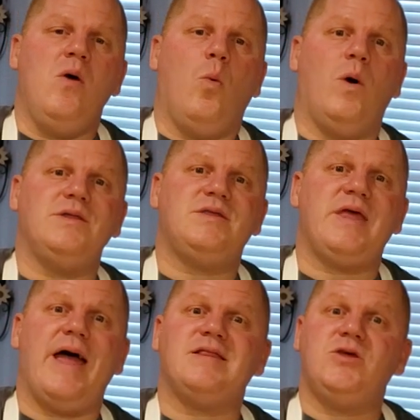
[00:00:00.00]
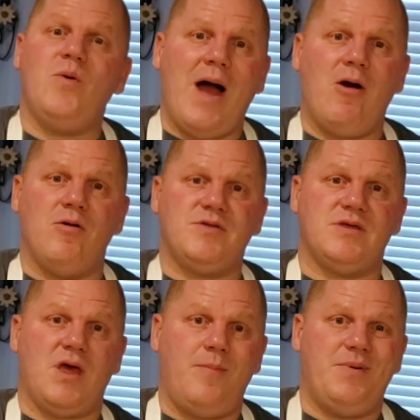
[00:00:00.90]
Once that 2 hours is
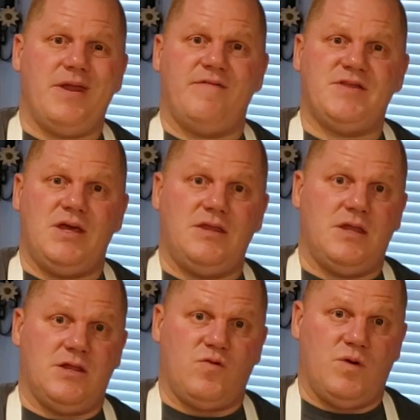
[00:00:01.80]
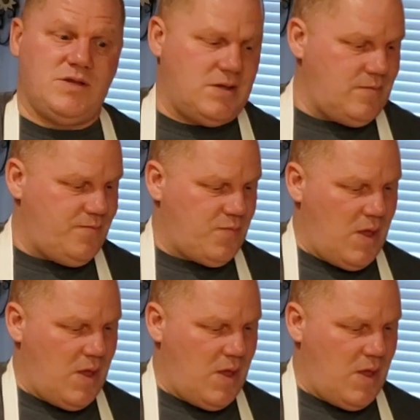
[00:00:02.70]
up and I've seen that it's risen,